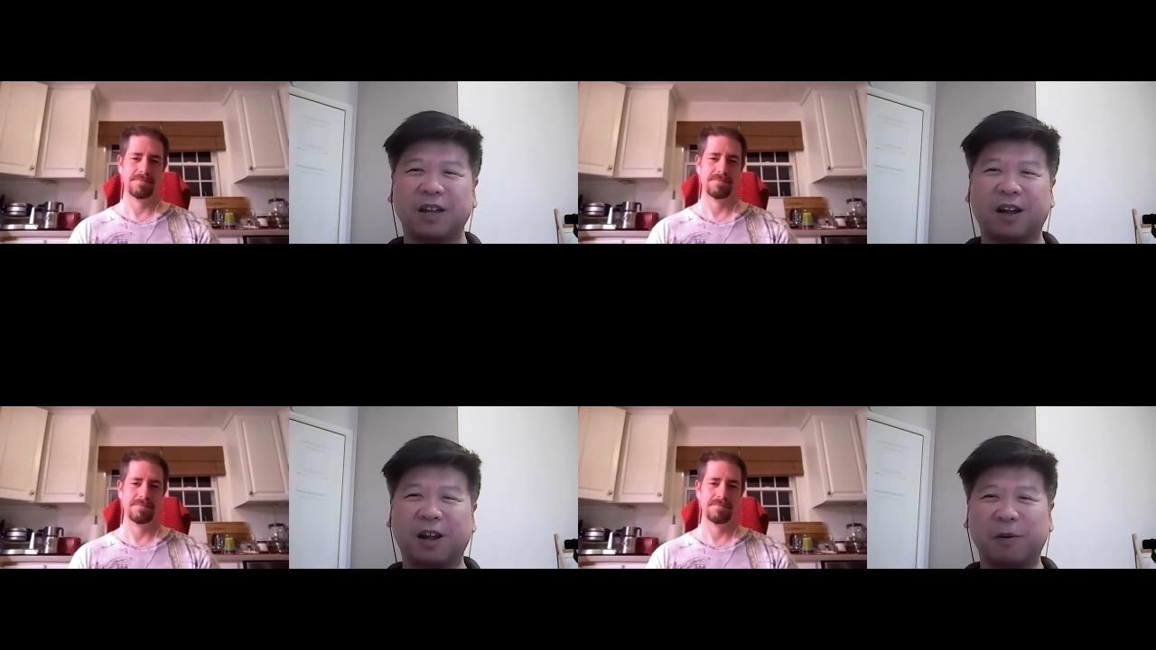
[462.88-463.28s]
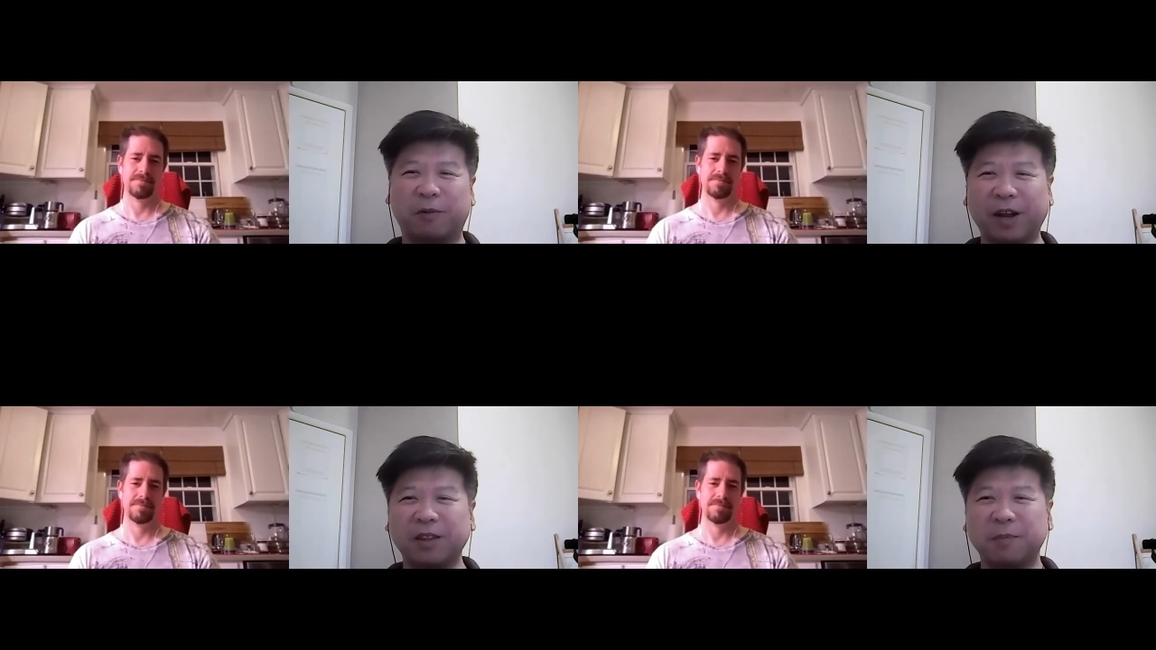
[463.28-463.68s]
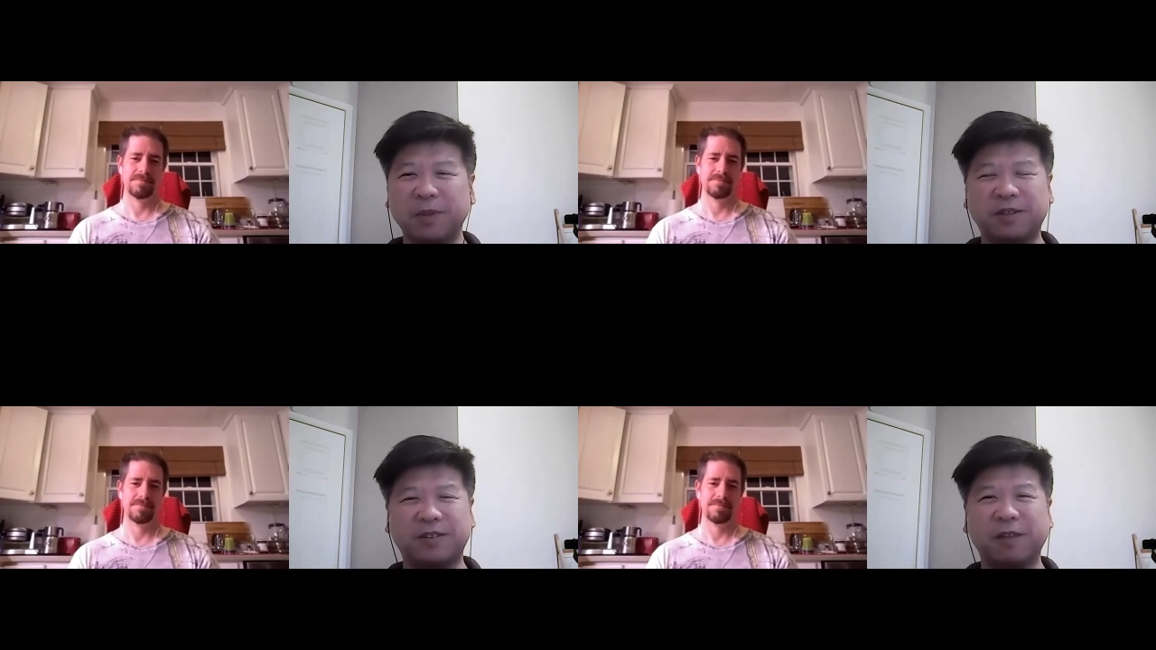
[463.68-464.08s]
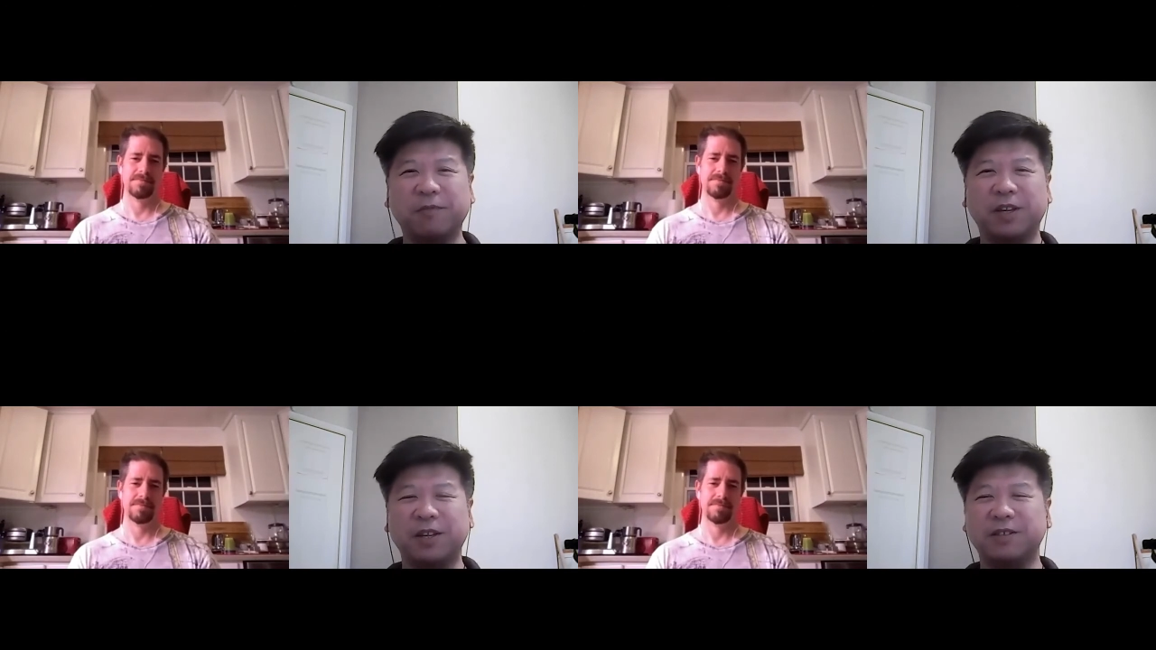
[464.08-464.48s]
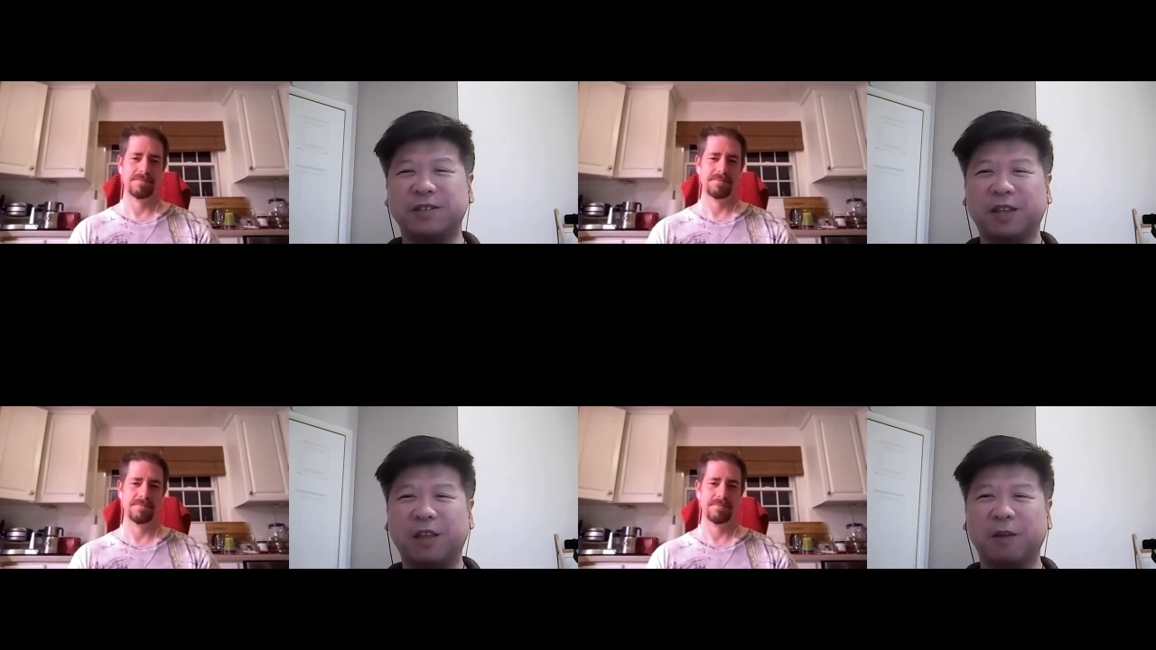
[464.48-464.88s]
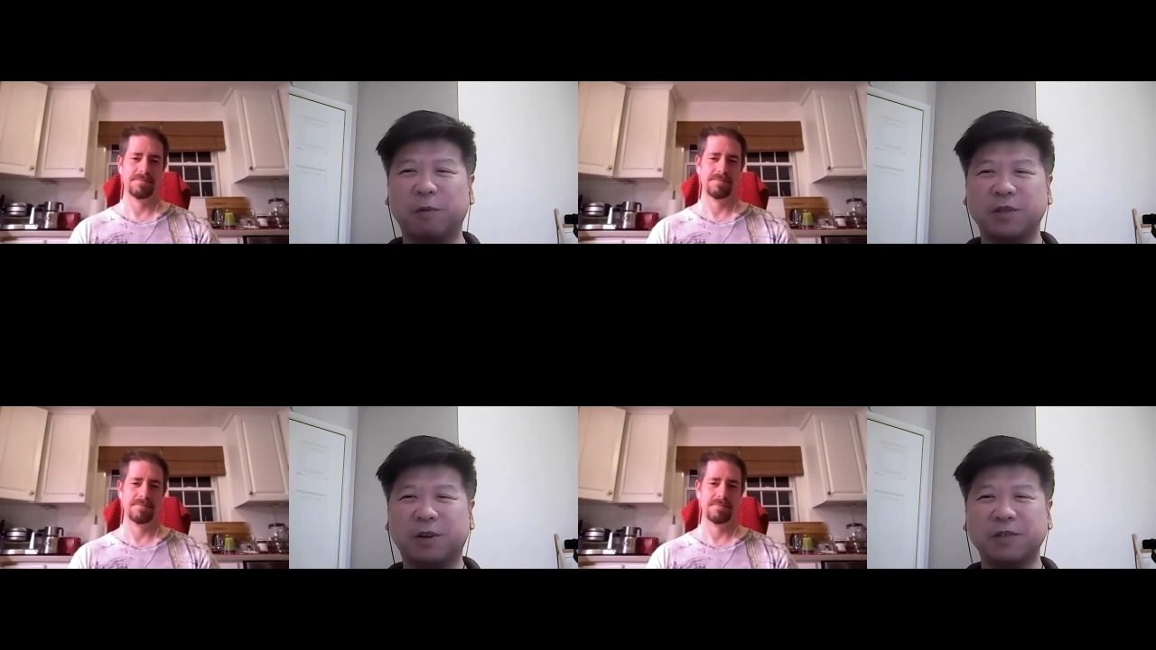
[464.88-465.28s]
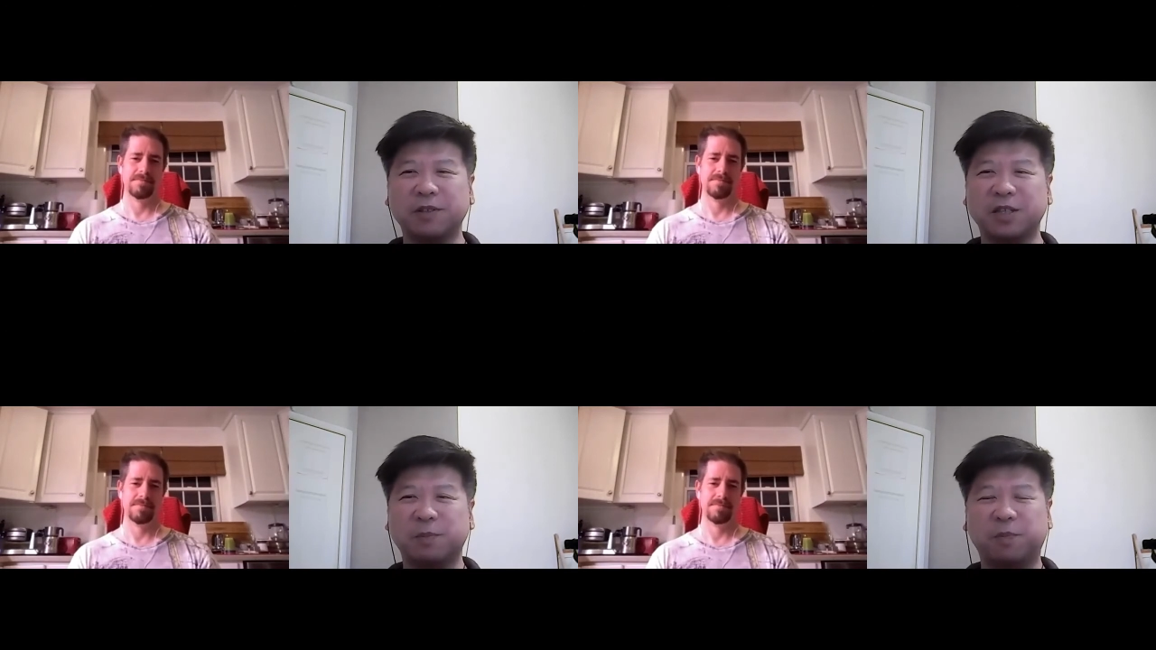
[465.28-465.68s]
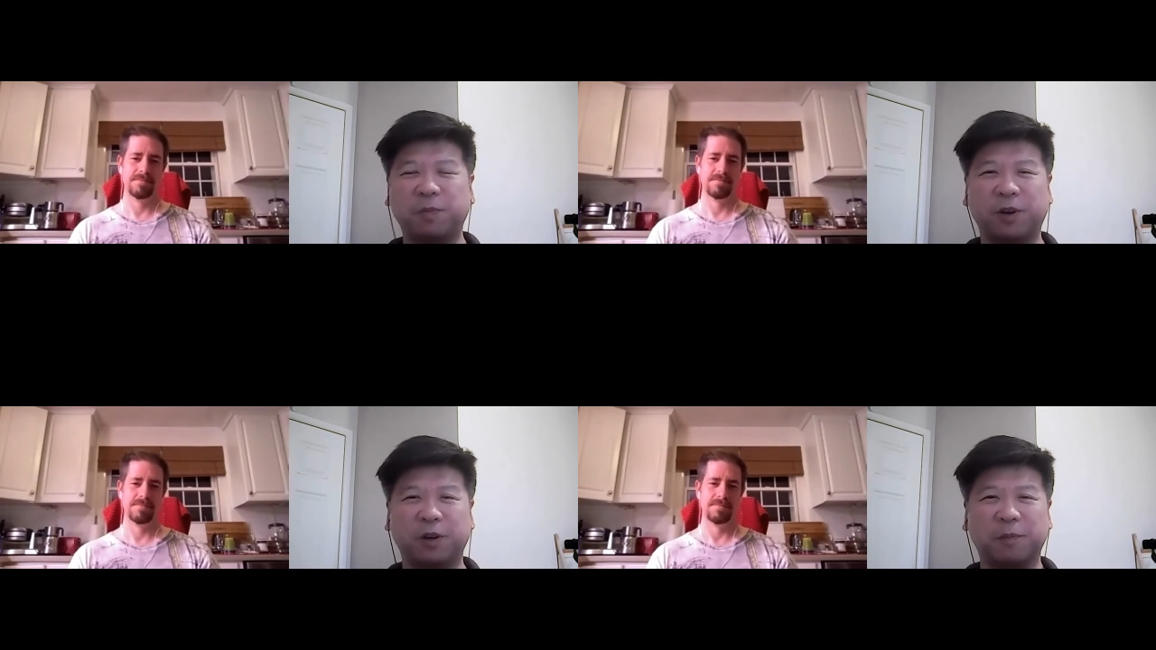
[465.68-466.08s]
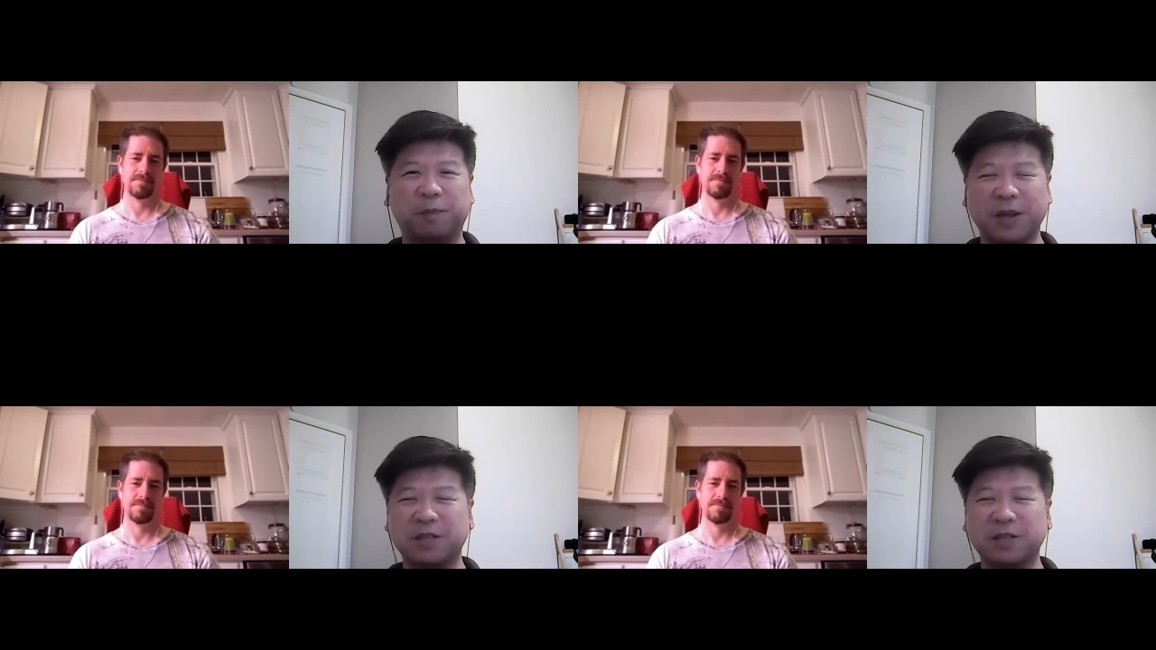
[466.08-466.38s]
Speaker 1: Uh, around the mid '70s, there was also this you know